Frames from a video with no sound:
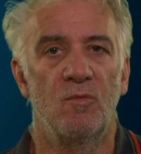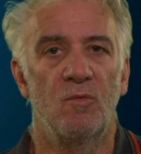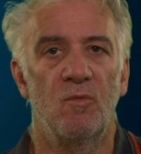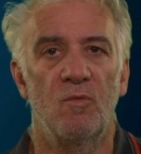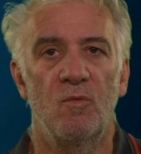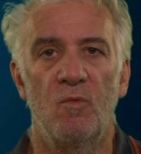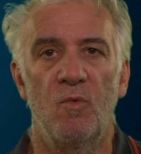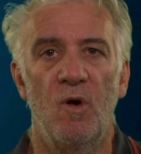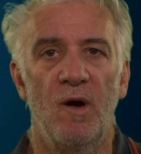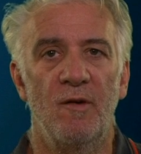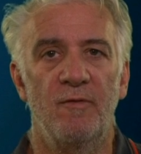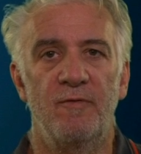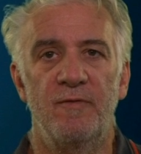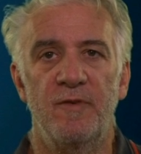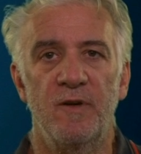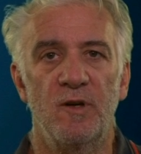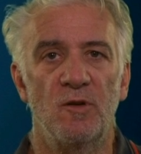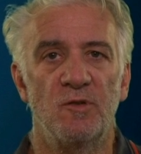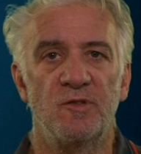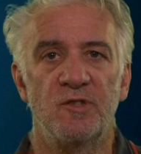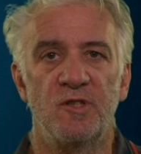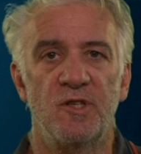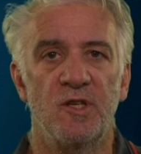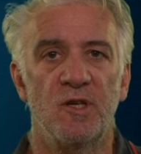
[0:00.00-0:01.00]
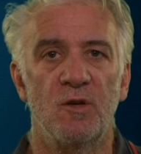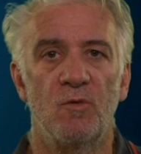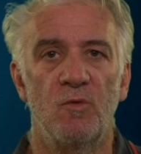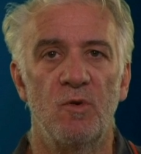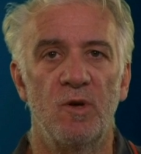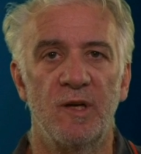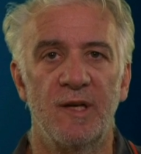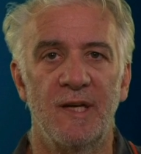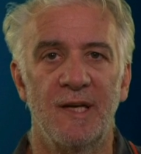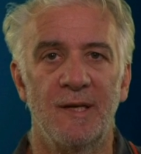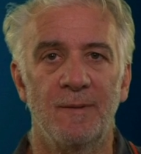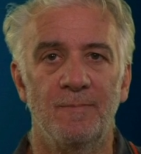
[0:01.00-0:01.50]
What fields do you
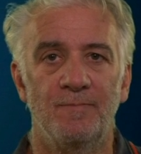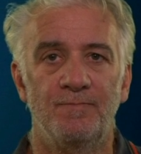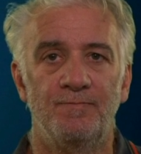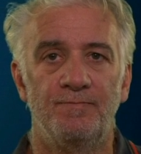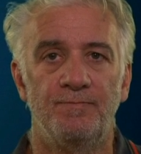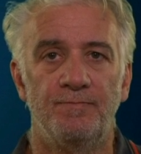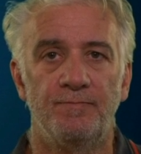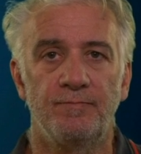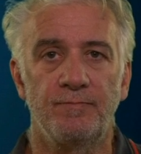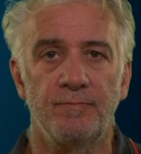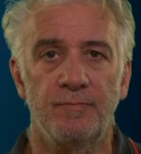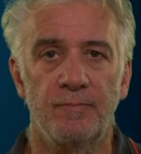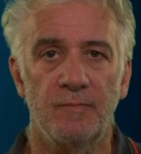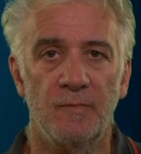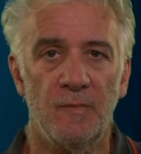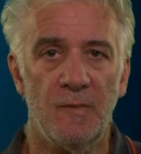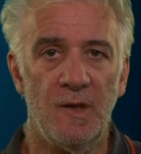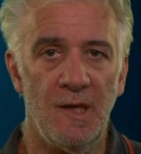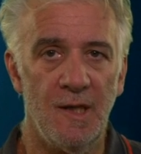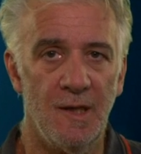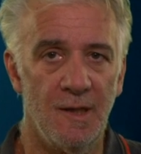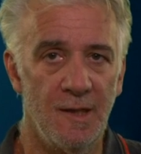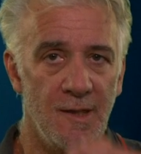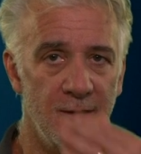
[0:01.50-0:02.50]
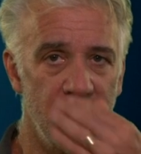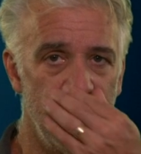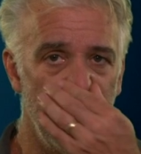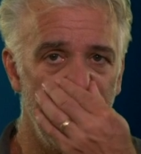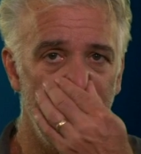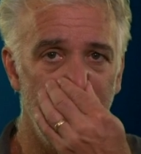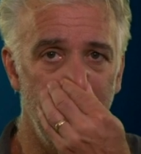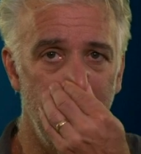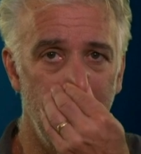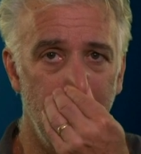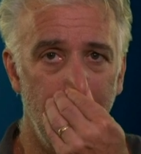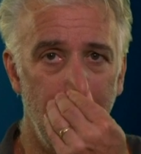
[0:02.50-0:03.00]
work in? The
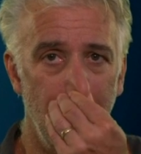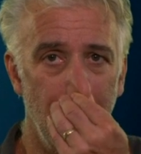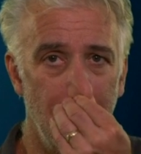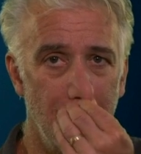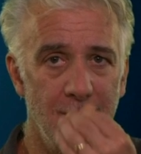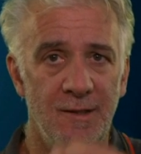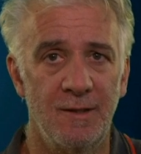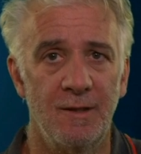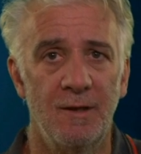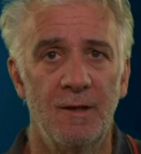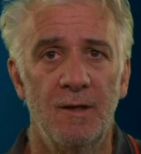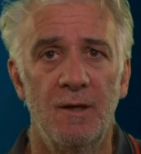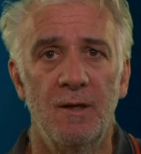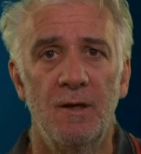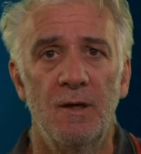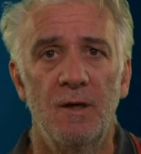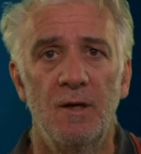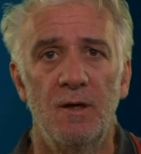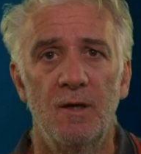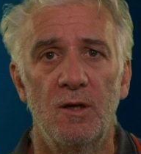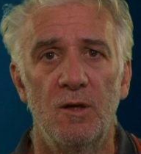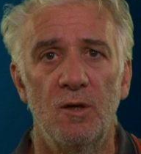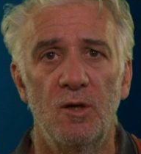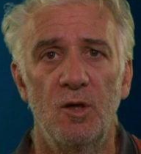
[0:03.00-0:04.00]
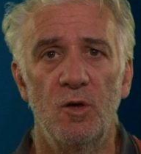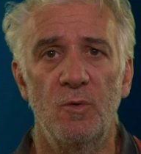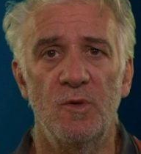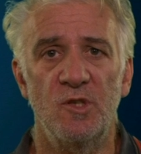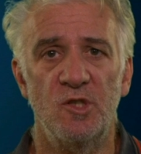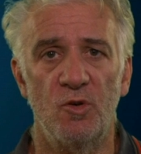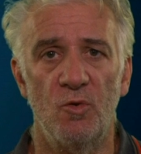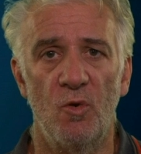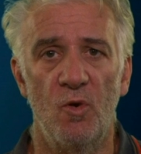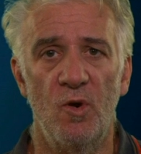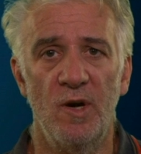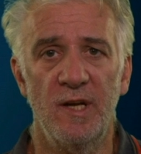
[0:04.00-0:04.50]
second thing is, who is
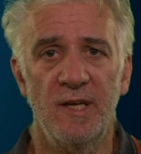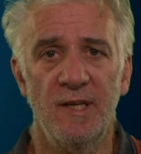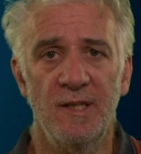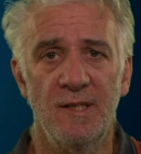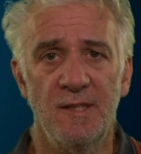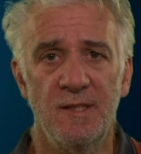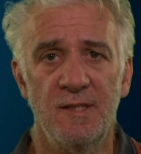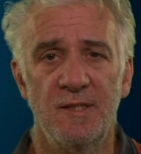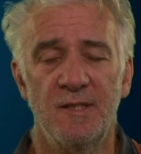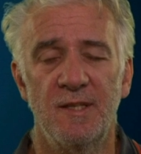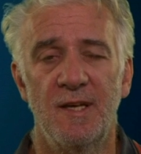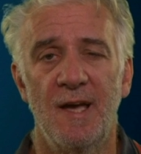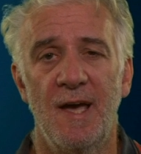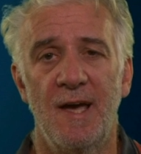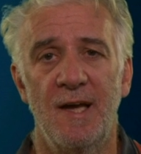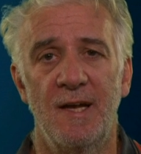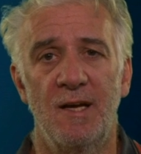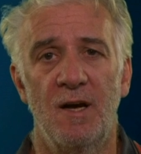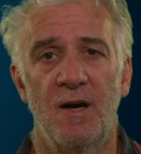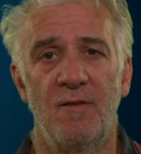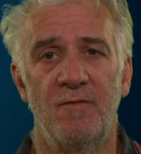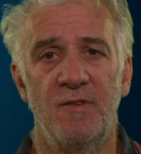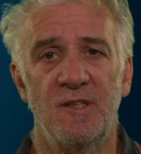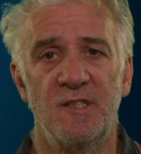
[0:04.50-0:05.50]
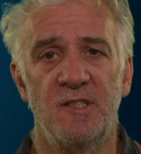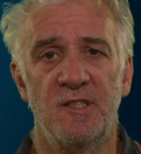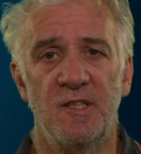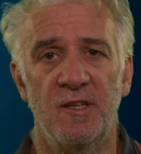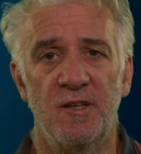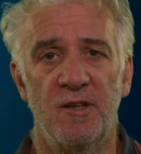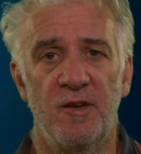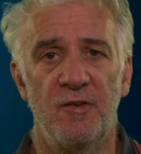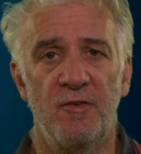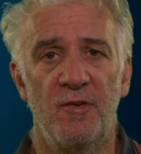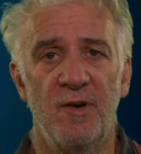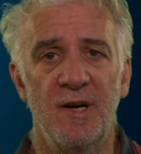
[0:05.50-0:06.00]
your audience? And I've listed
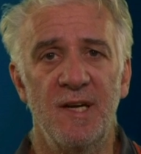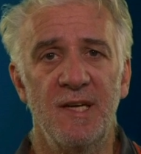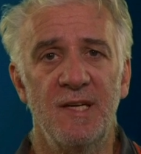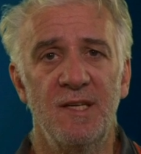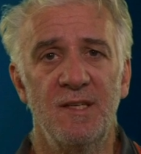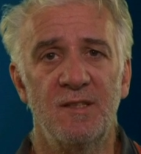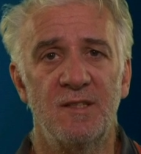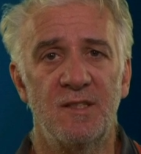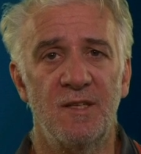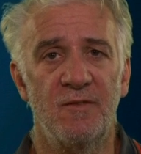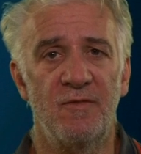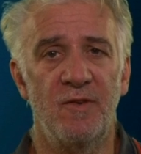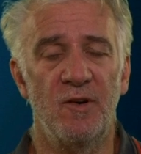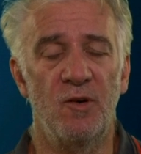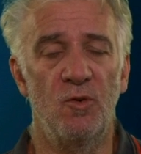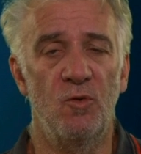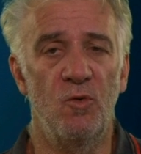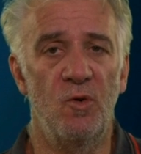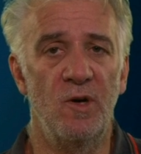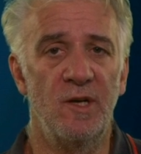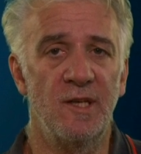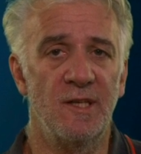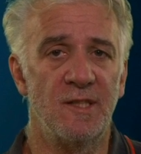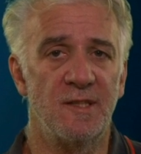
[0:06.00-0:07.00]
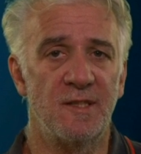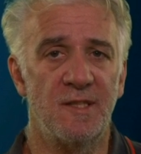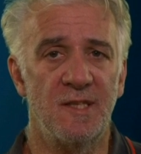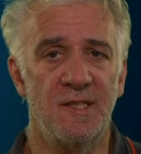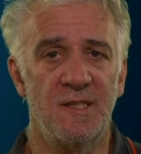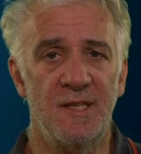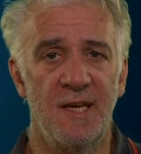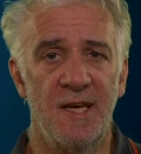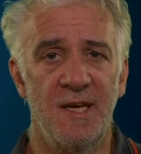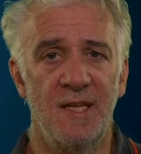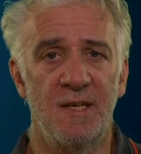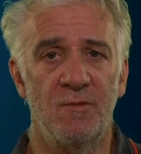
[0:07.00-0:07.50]
3 different audiences
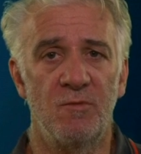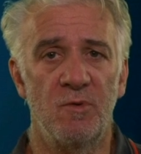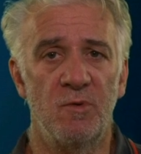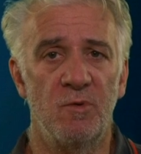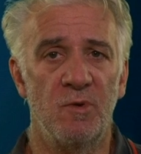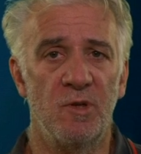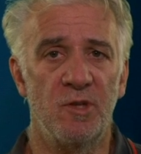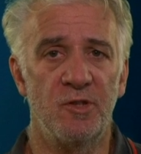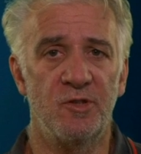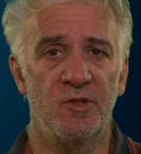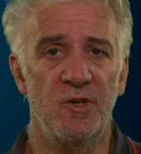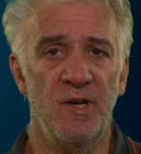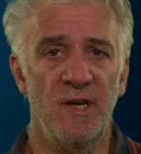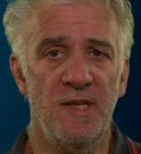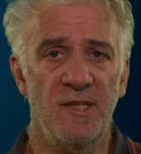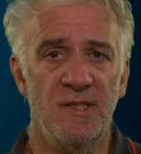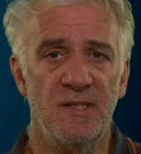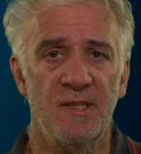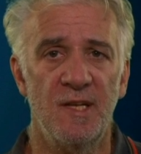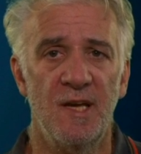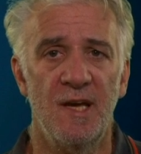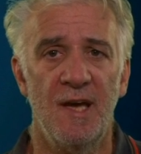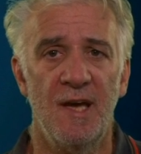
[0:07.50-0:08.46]
there that we will address: